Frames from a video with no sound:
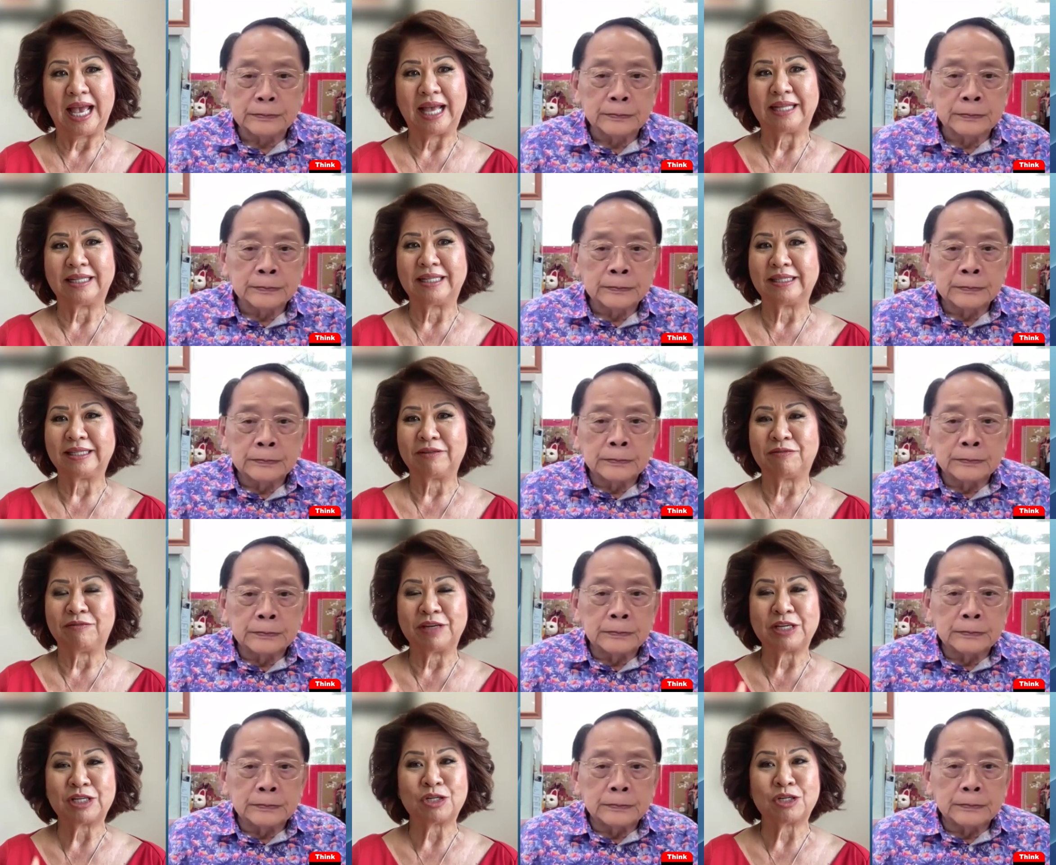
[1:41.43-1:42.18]
Speaker 1: And
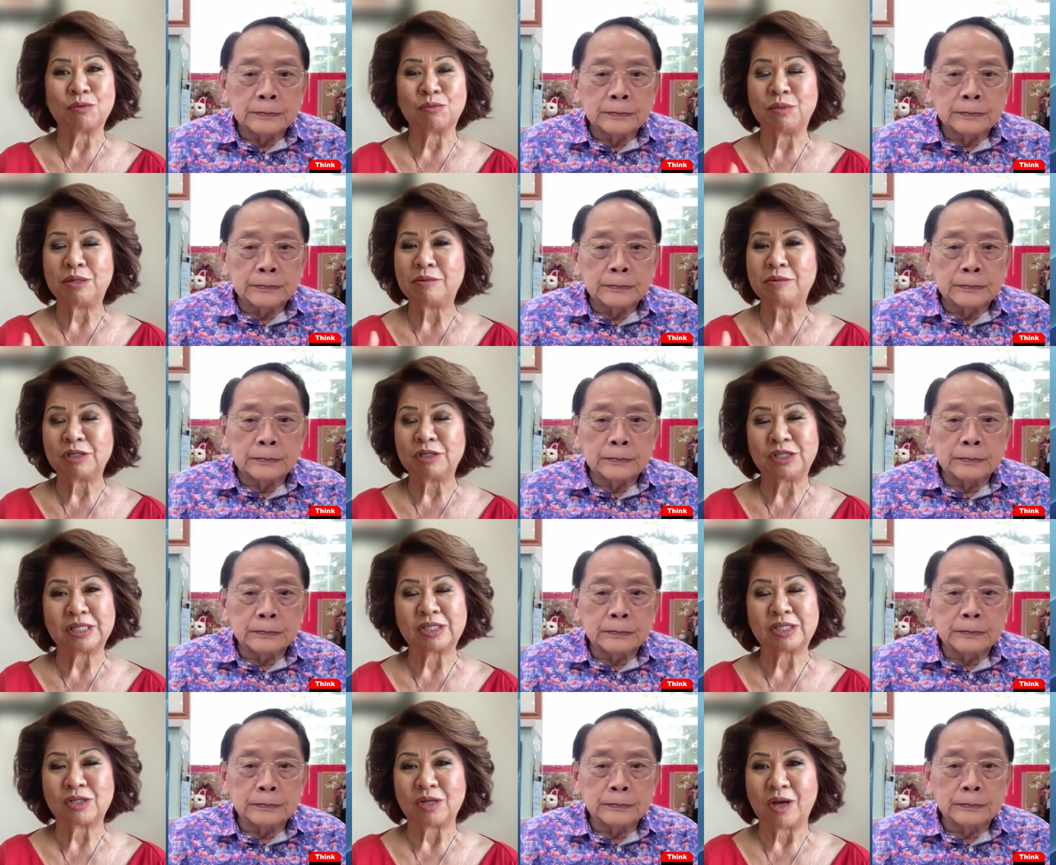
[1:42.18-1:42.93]
Victor, we were
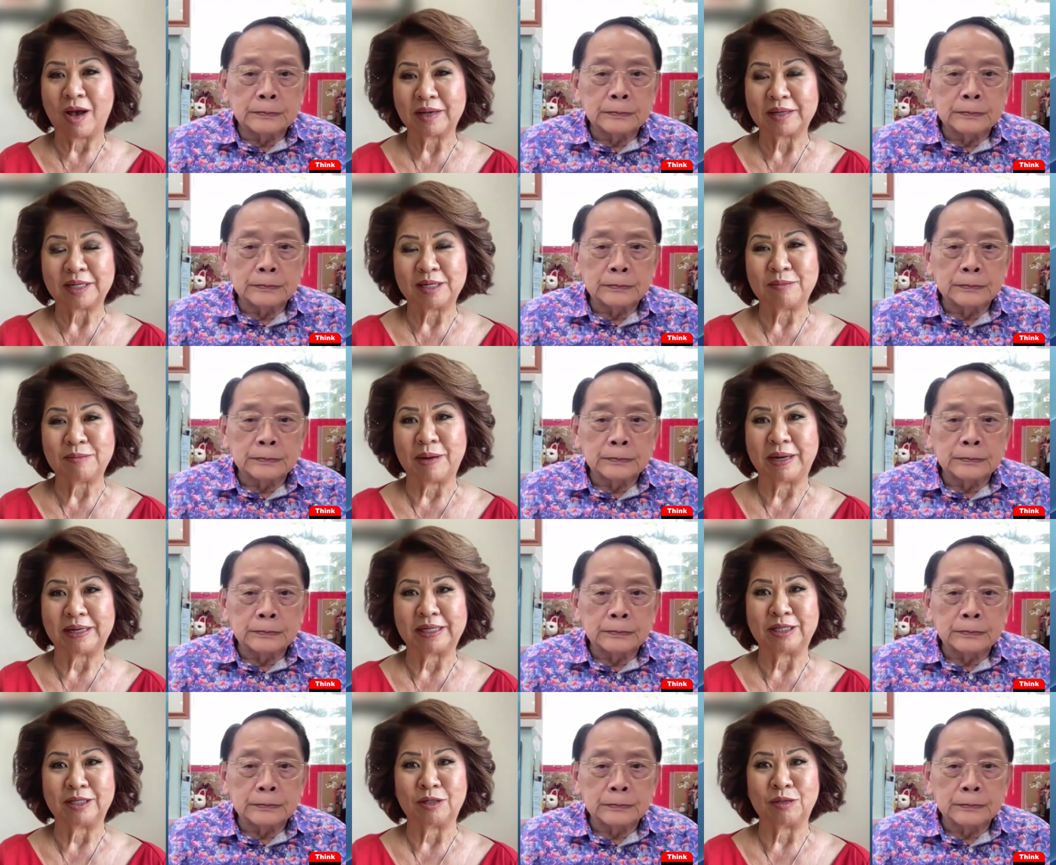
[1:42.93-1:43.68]
just talking
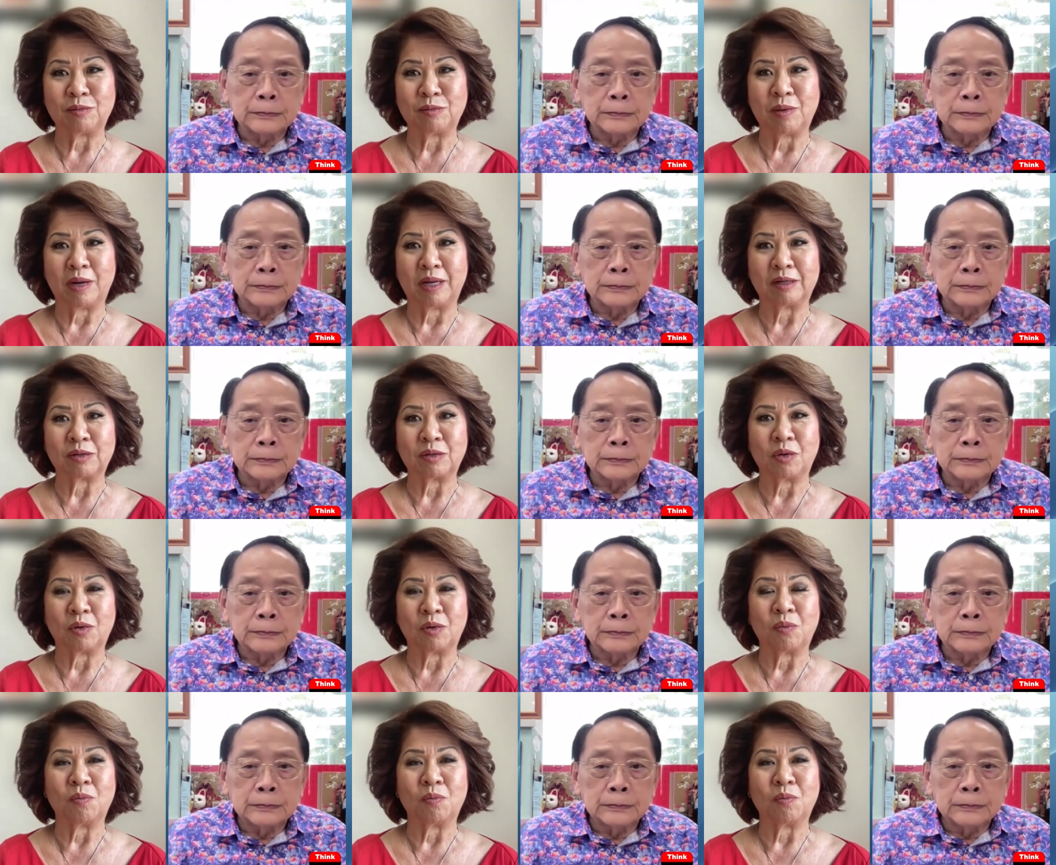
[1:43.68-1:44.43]
about it a little while
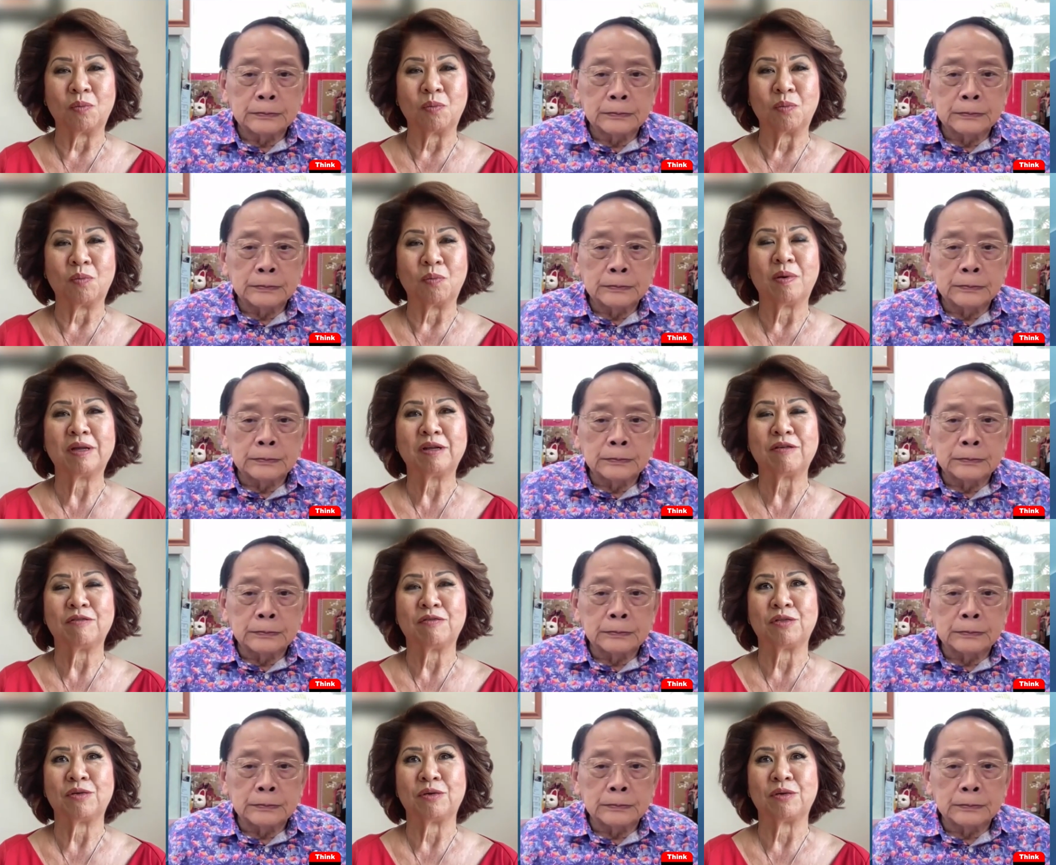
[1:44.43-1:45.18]
ago.
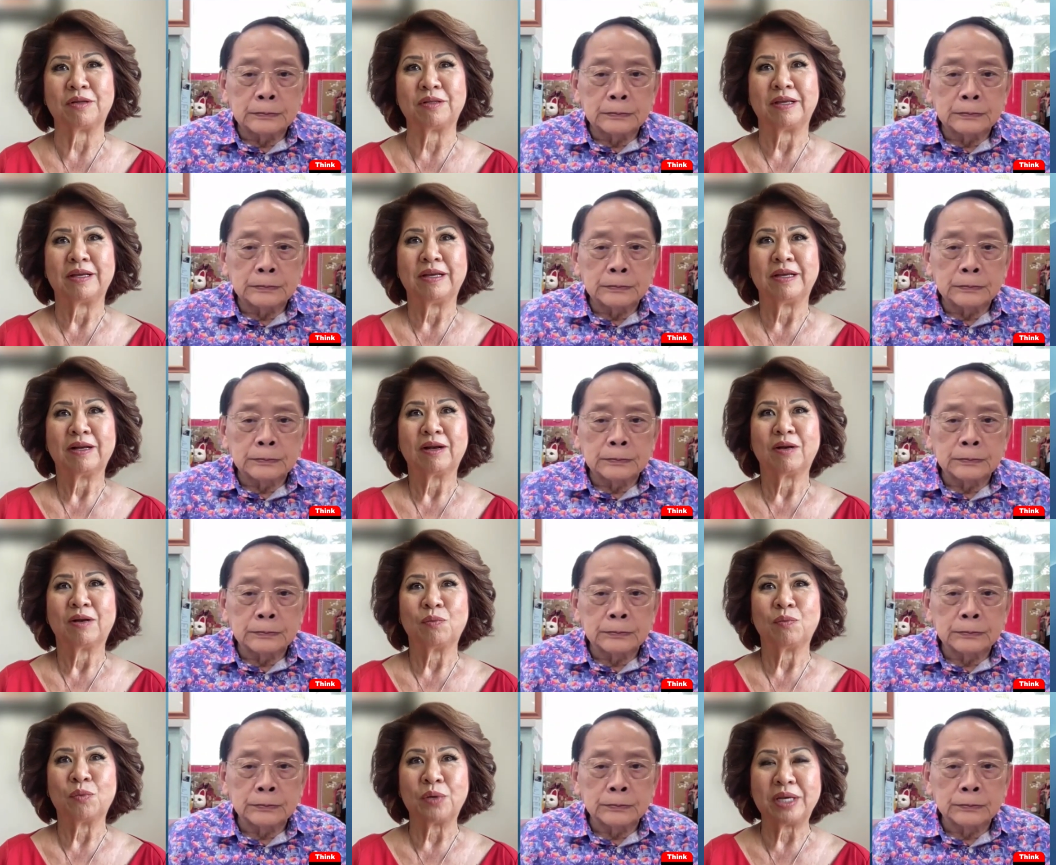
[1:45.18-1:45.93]
One of the
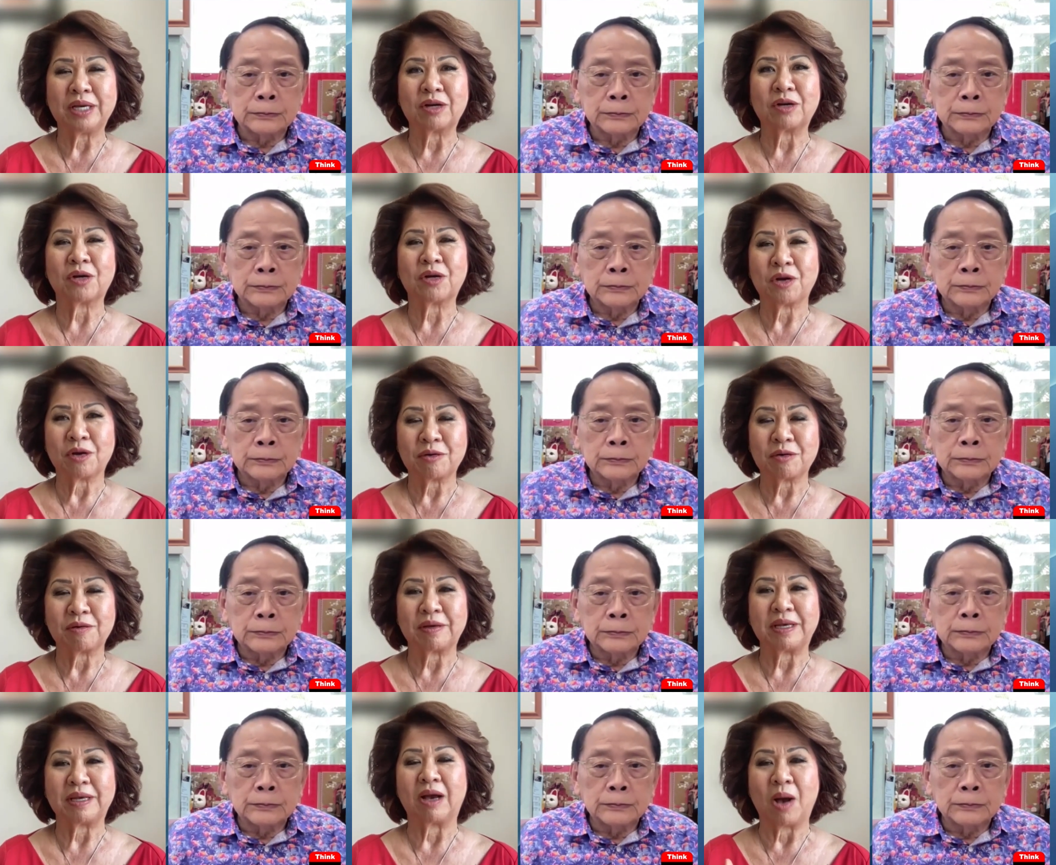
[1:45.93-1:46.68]

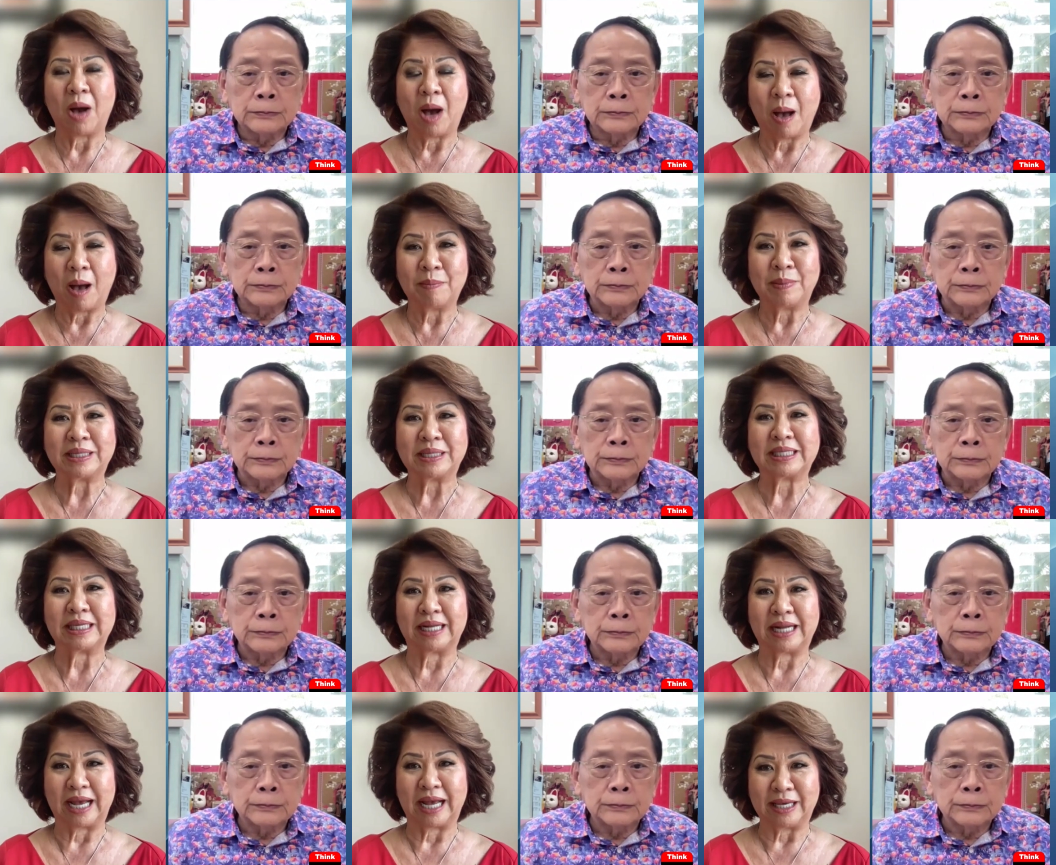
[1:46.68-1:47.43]
recurring
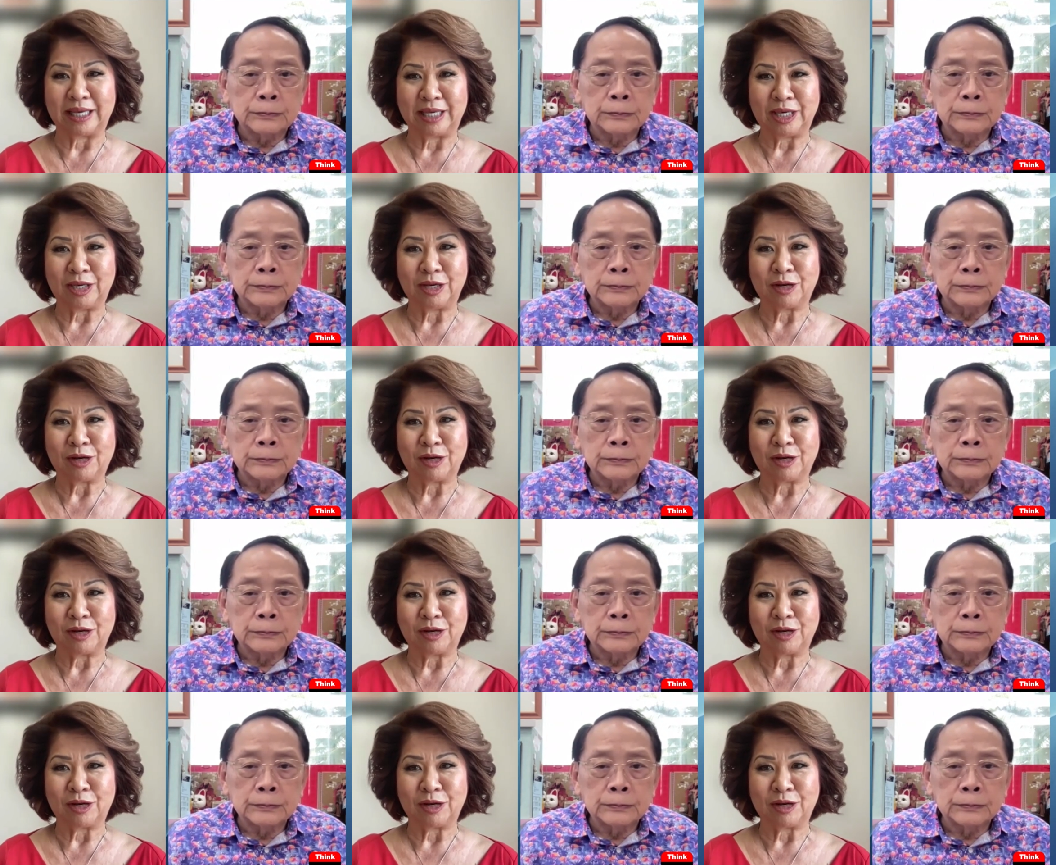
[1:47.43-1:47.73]
comments that I